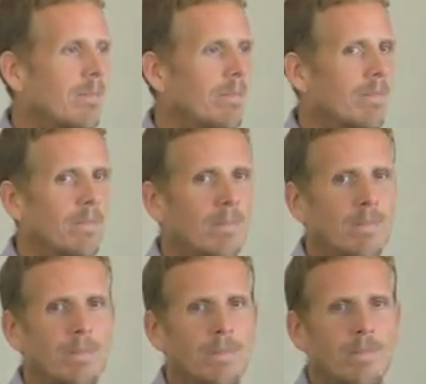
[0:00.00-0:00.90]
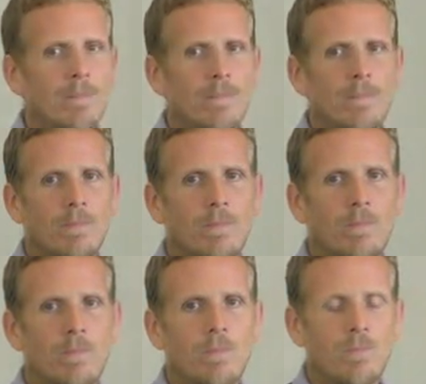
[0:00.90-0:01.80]

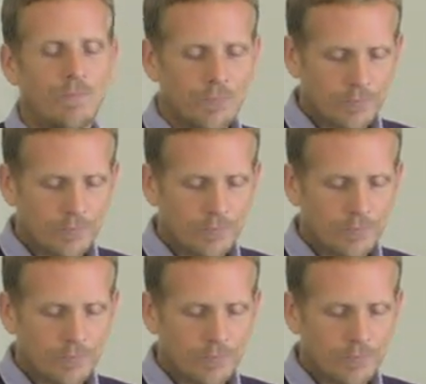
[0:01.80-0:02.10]
[no speech]